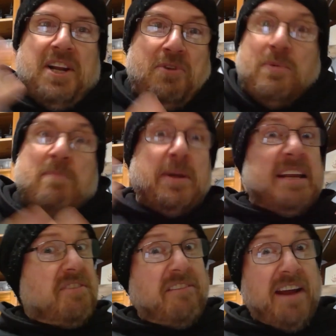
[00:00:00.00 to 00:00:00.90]
we
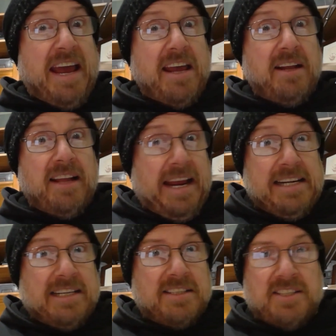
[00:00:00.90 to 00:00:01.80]
believe there are
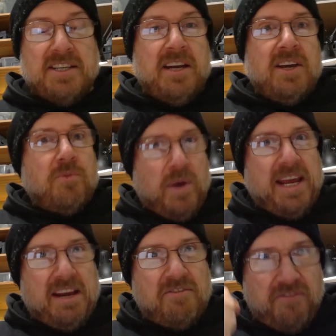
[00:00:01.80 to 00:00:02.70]
aliens. We
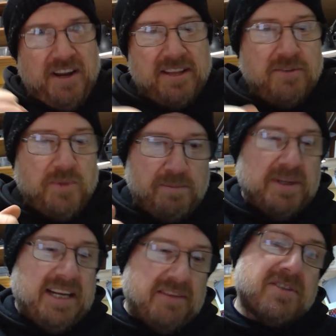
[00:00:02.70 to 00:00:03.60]
have faith and we
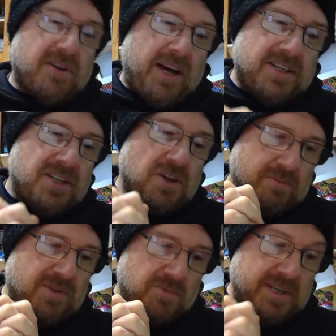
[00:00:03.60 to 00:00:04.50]
believe. So as
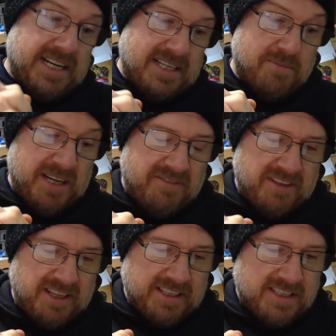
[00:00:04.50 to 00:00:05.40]
humans, we need to believe in
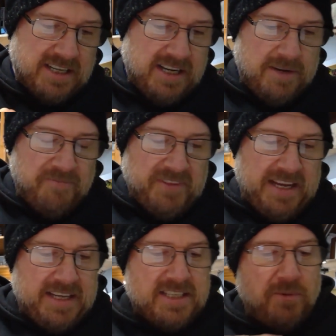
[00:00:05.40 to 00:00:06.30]
things.
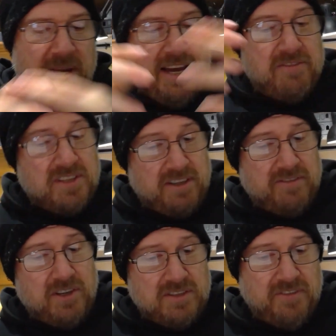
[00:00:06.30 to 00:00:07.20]
So we have a
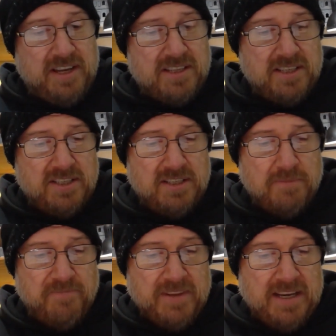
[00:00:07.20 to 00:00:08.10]
diverse faith
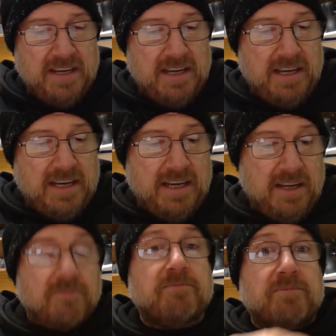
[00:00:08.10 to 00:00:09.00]
system.
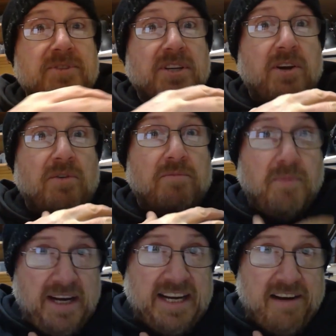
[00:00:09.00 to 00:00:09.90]
So
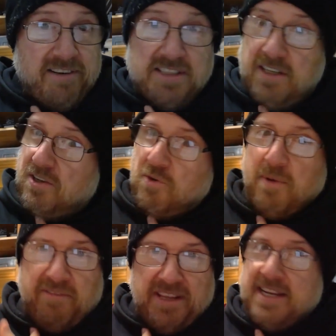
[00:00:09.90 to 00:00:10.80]
my character,
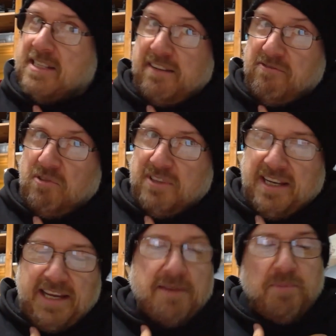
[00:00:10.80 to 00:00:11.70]
whomever that is, I haven't rolled that
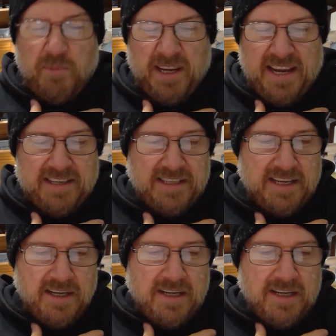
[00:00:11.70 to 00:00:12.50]
yet, but we're getting there.